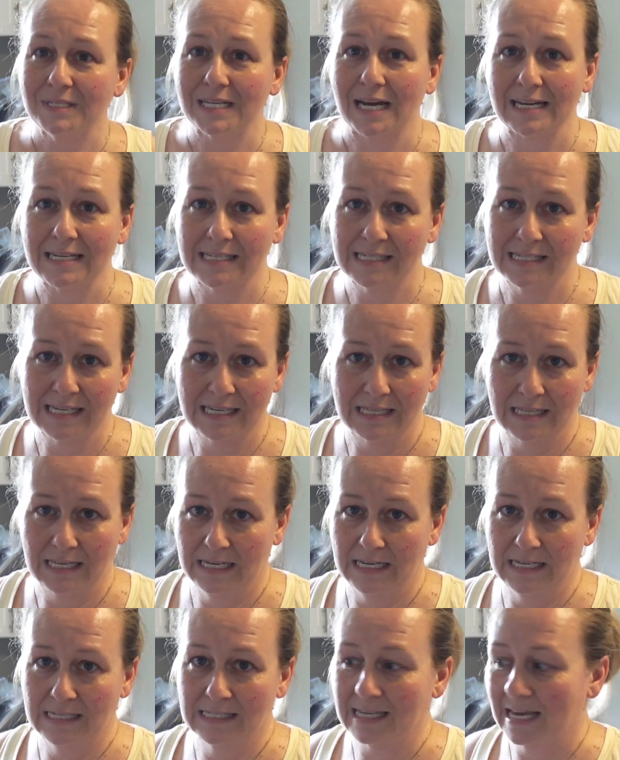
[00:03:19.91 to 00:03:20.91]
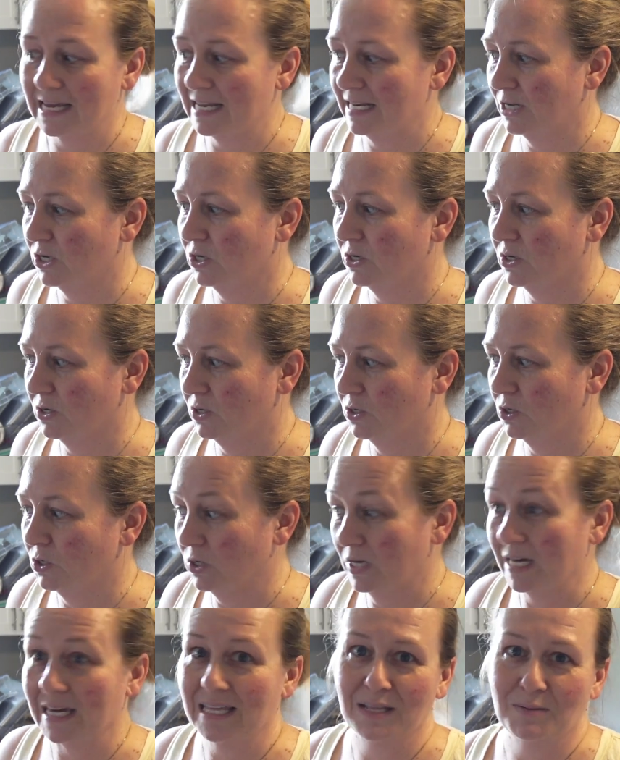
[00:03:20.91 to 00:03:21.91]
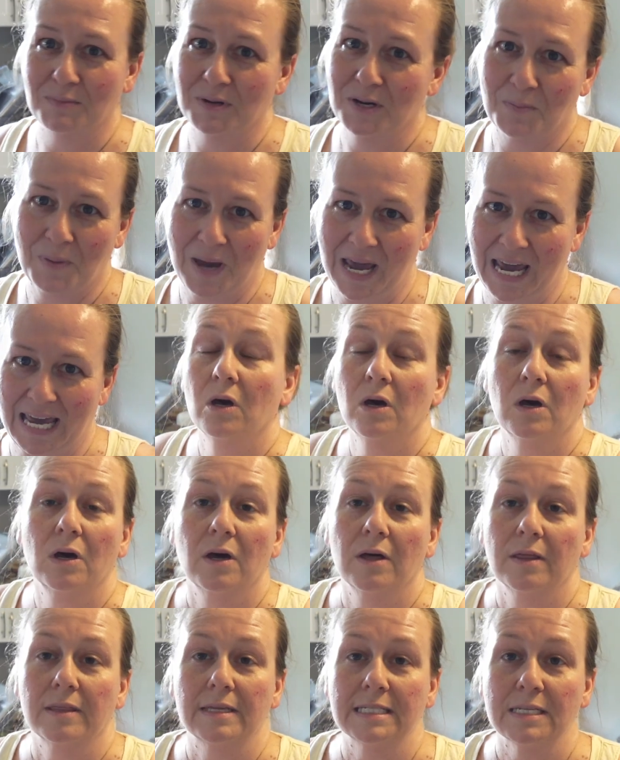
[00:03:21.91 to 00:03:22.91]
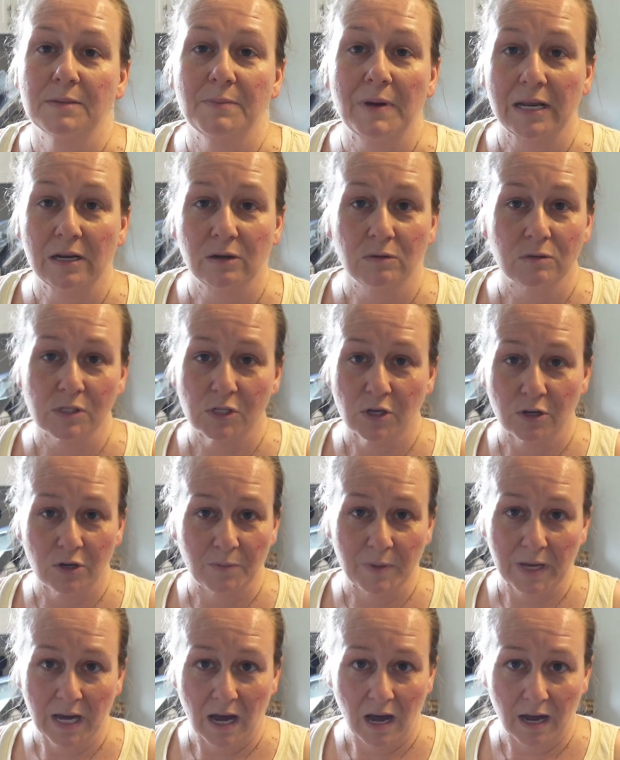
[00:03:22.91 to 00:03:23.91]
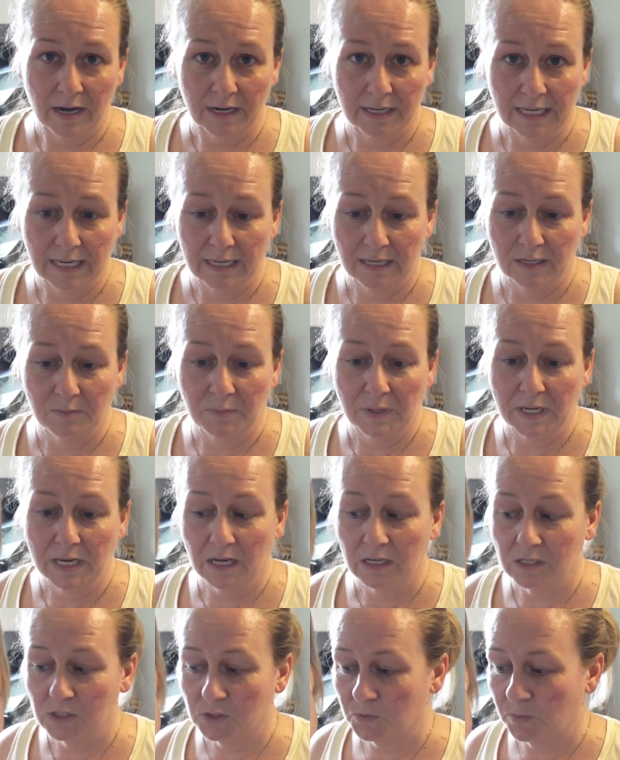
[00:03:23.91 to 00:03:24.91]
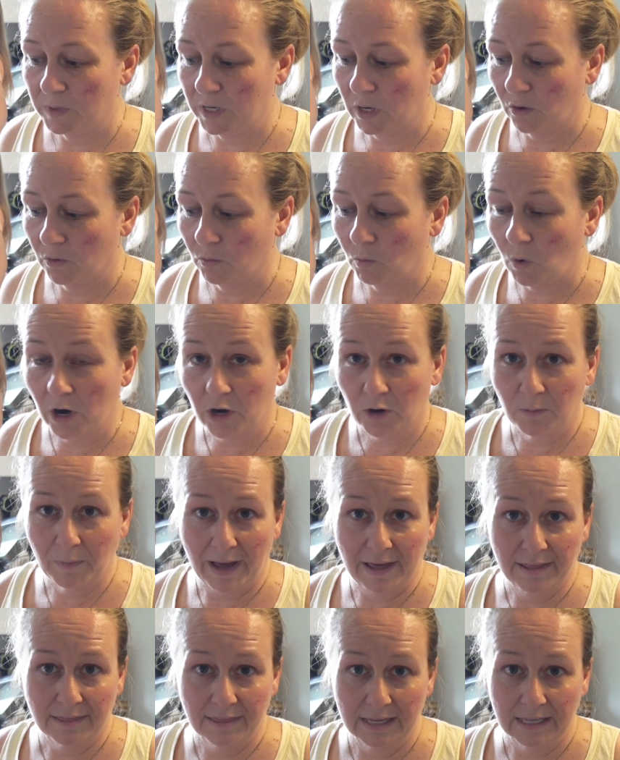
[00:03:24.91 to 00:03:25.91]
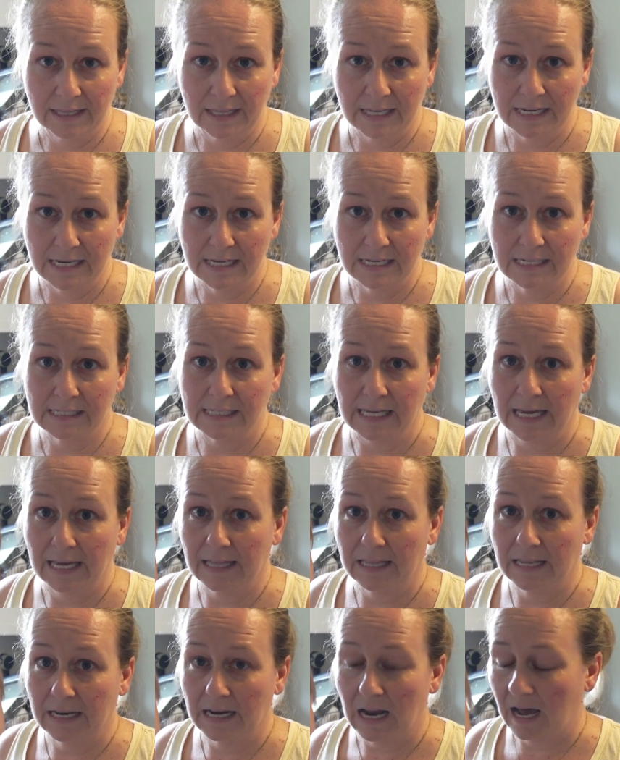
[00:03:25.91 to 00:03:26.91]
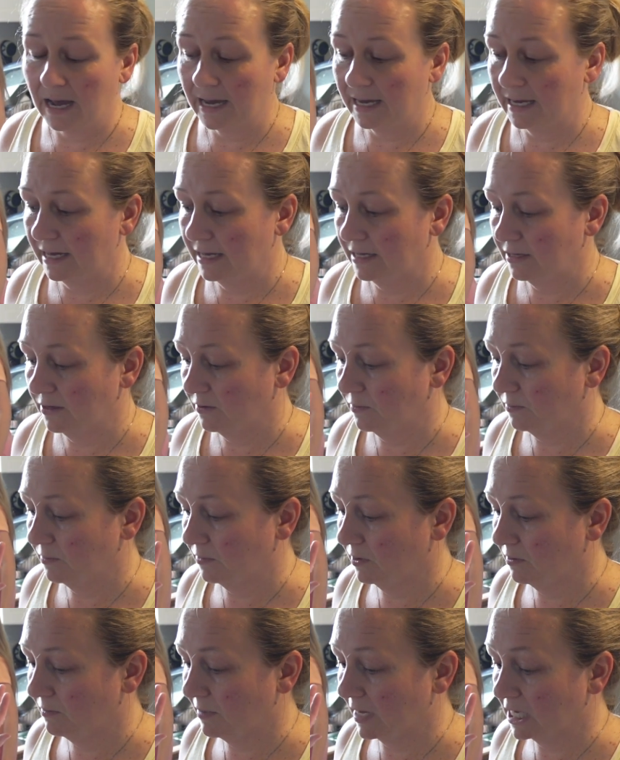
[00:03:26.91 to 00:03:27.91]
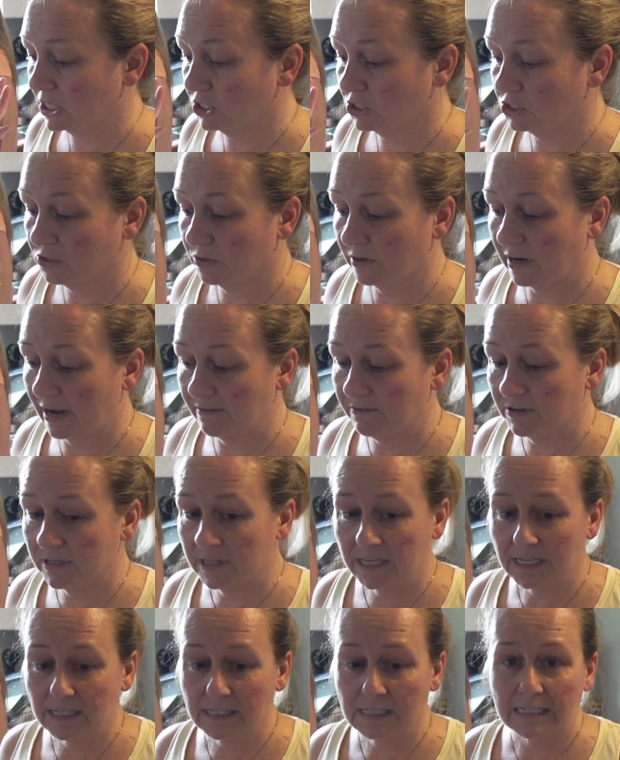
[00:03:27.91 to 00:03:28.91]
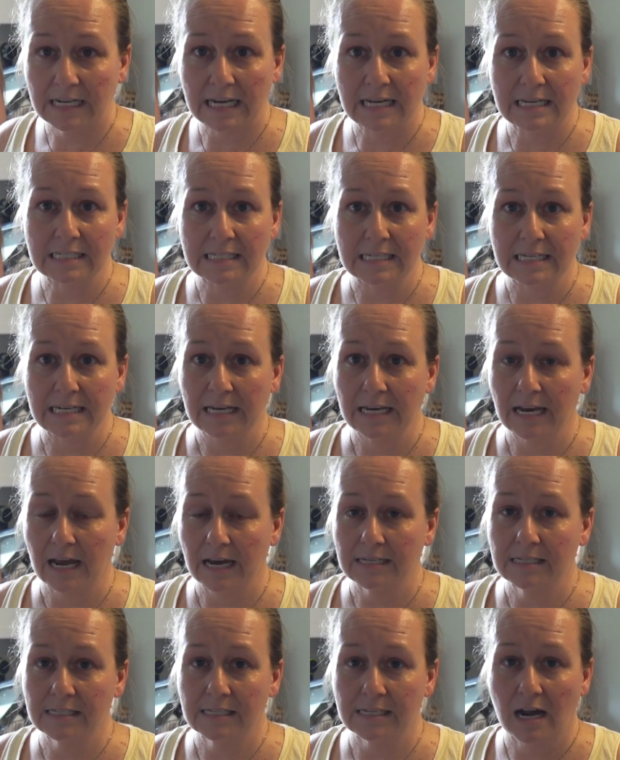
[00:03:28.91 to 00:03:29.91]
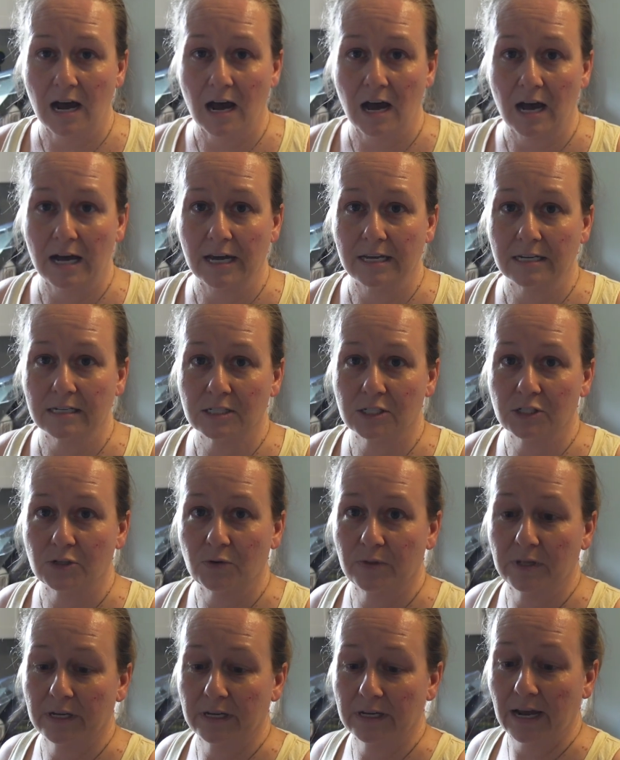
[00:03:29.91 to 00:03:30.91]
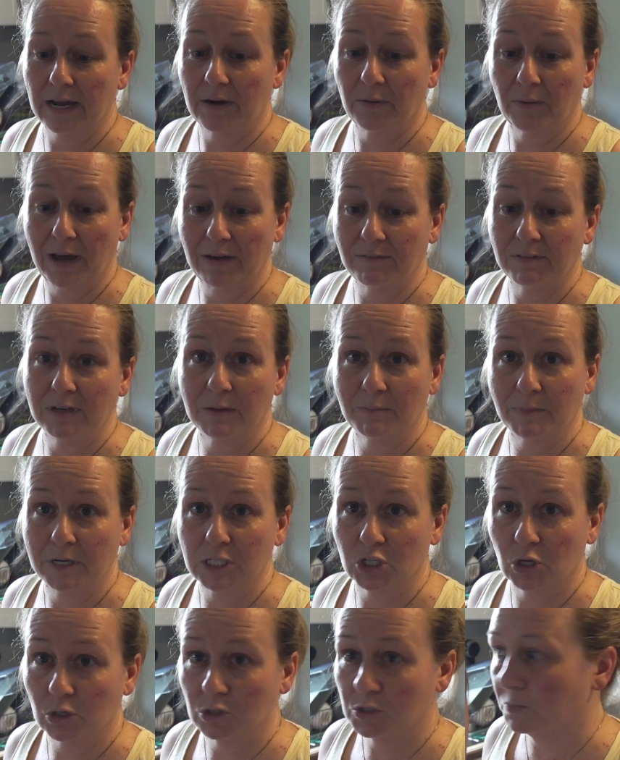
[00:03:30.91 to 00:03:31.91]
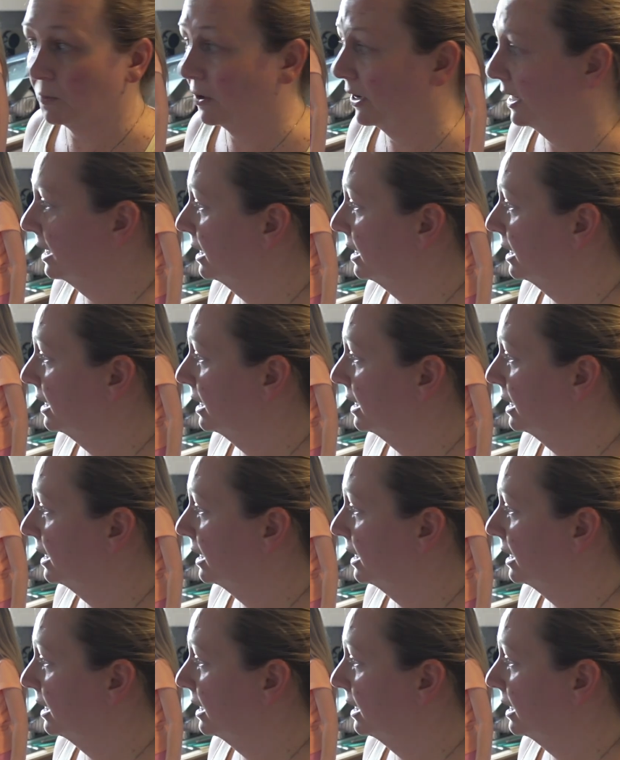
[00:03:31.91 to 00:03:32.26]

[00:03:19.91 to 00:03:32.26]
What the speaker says: dicing these and cooking them in a pan. The tomato is going to be hot again because we are water bathing these, and I am making sure everything stays nice and hot so that I don't have any of my jars break.